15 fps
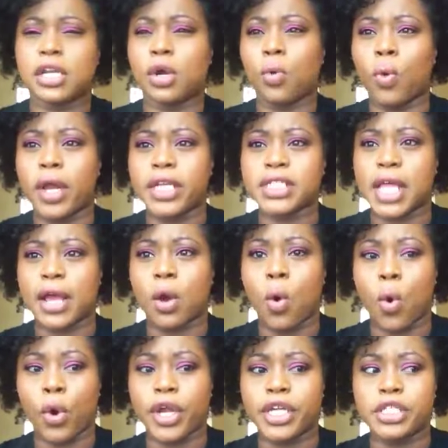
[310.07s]
I know one is like
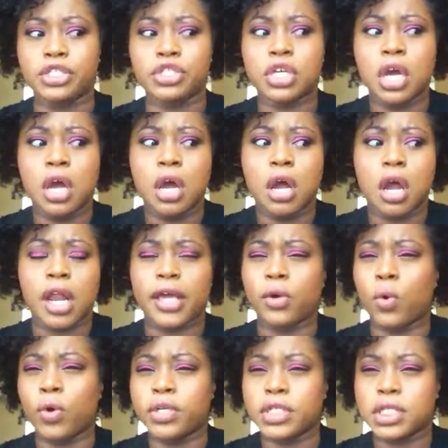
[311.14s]
orange, or
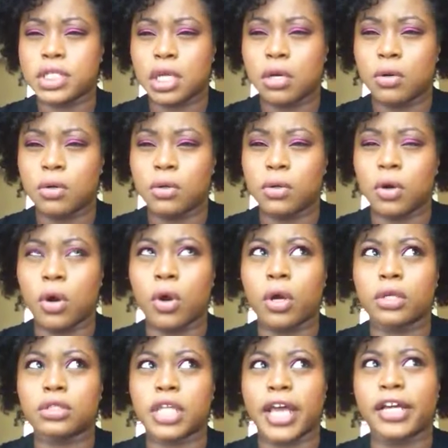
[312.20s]
like orange sickle, or
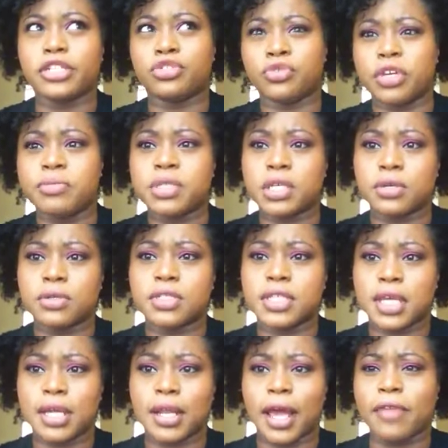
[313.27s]
like a dreamsicle
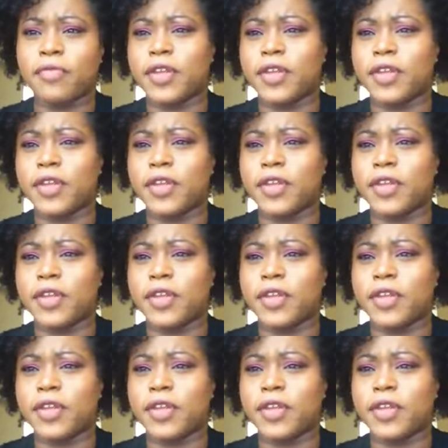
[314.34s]
scent, like